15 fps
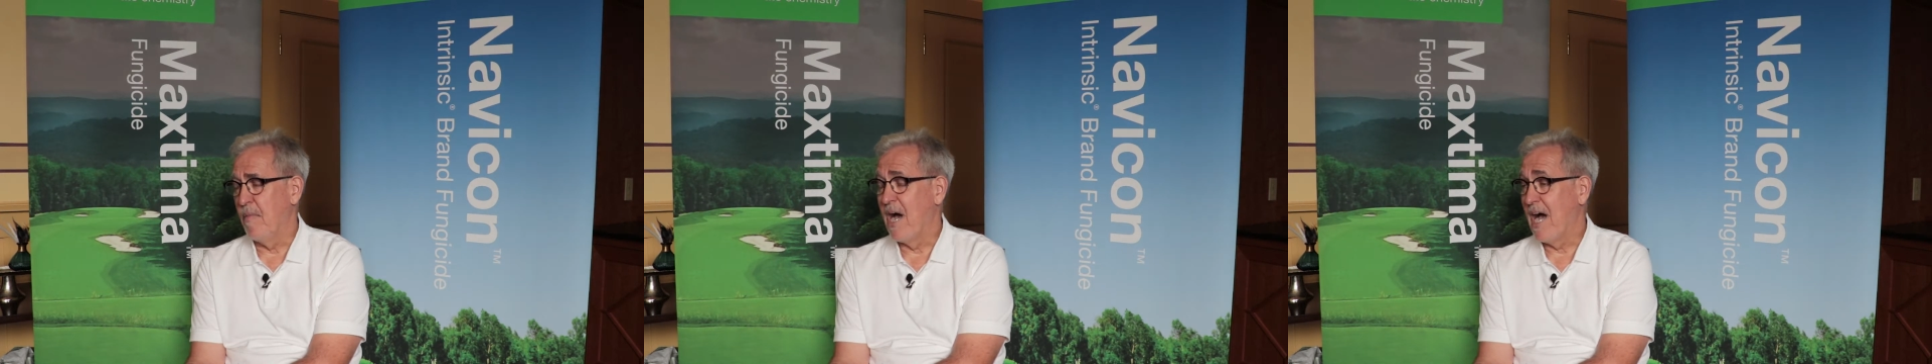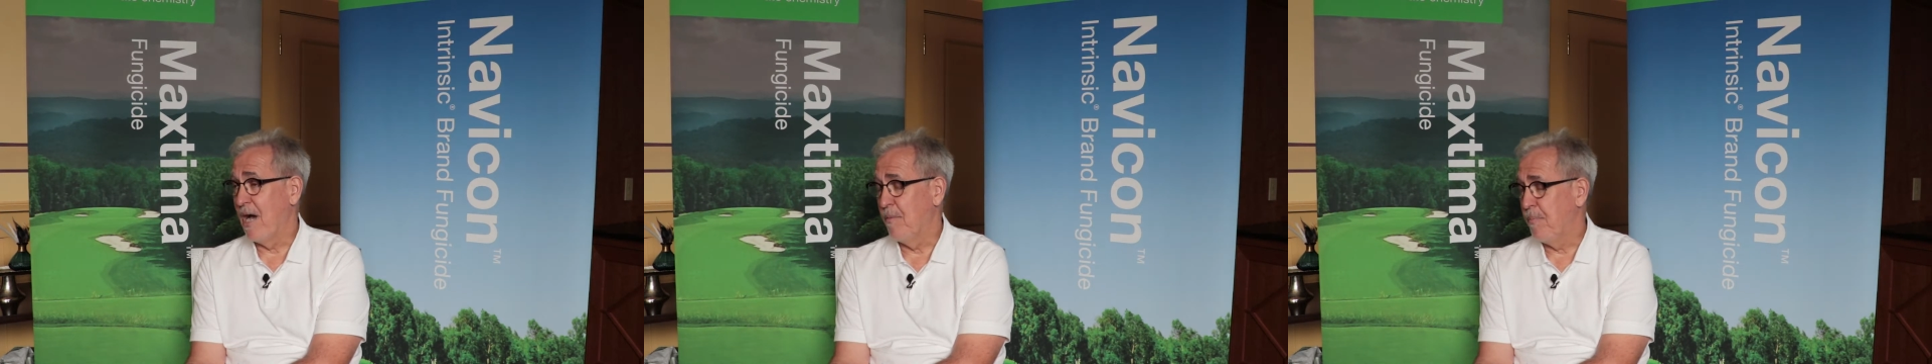
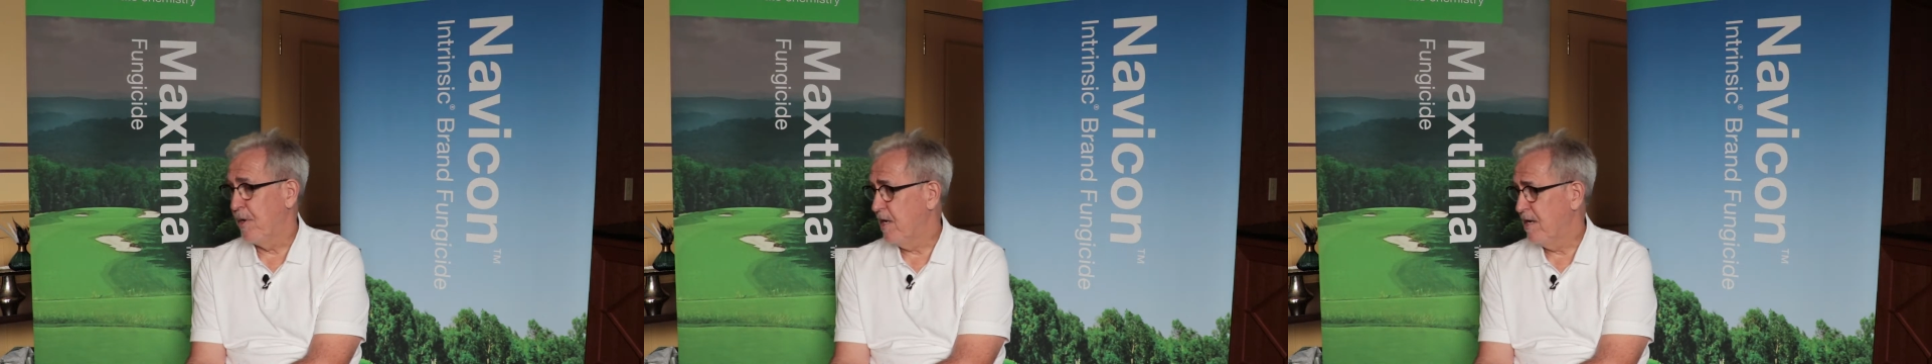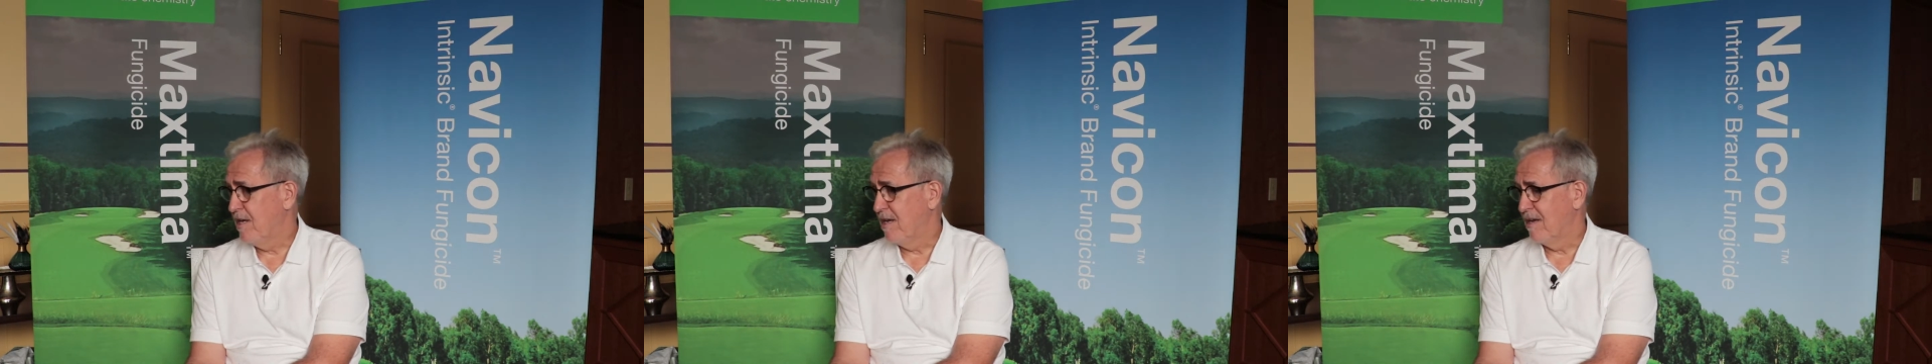my
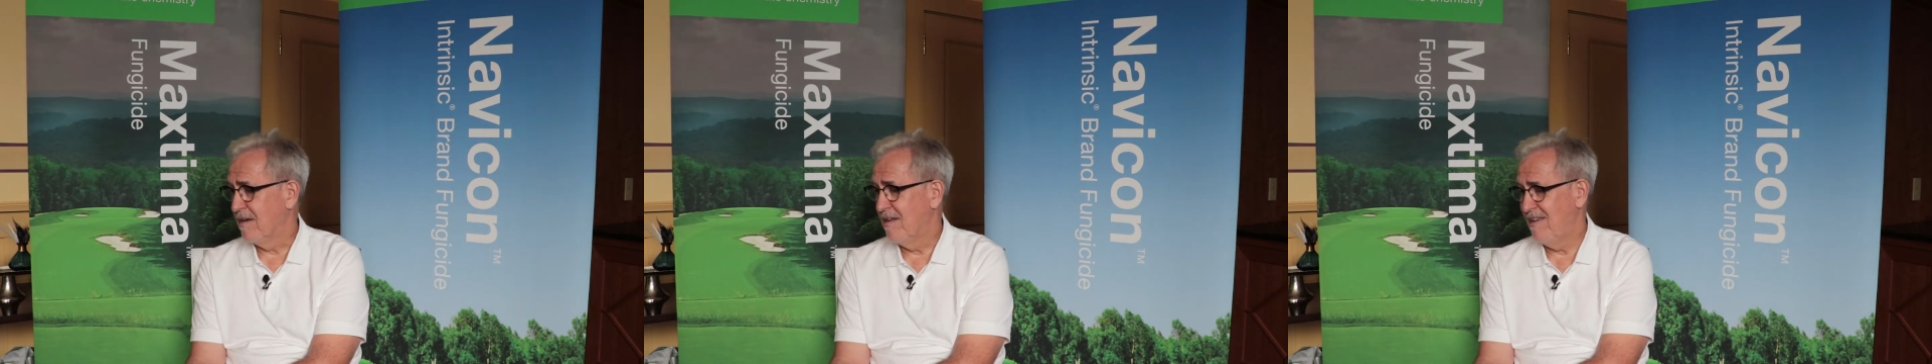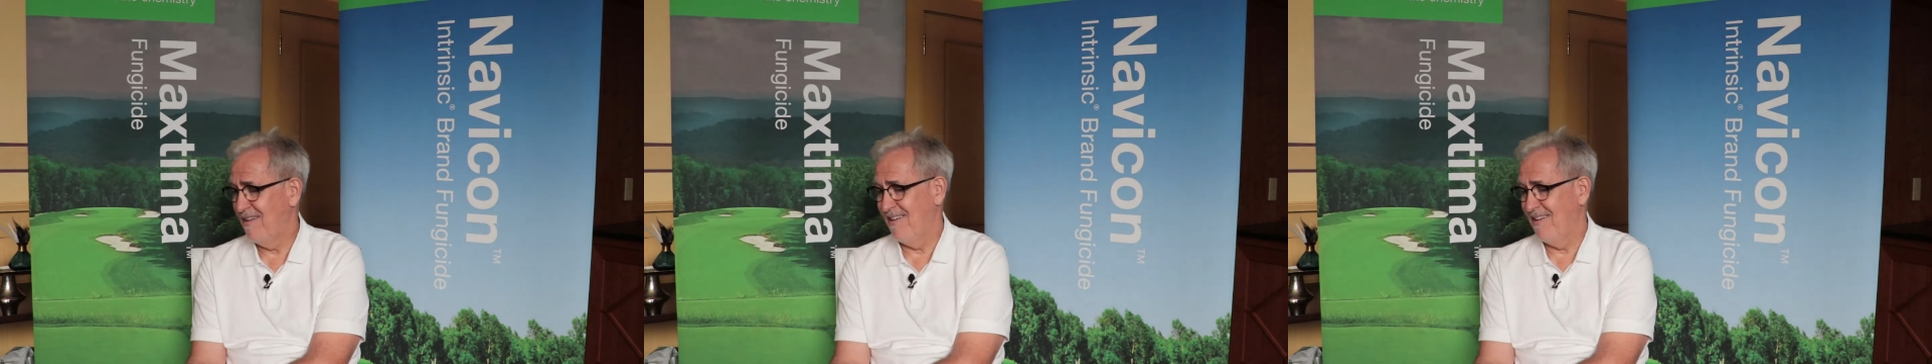opinion,